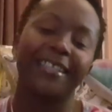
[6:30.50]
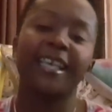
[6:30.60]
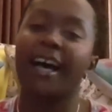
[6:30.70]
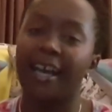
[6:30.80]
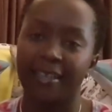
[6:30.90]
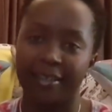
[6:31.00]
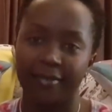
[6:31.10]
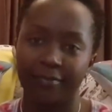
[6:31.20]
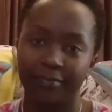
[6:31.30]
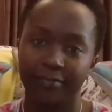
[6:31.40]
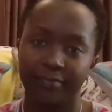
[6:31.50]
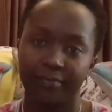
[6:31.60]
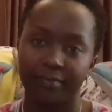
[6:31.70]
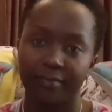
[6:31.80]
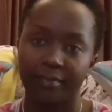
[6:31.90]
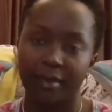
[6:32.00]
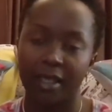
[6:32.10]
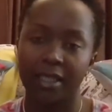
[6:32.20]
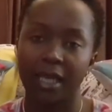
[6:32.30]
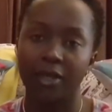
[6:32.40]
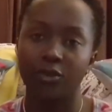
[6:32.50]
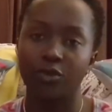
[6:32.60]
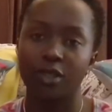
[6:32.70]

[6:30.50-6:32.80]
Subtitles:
it's hard. It's hard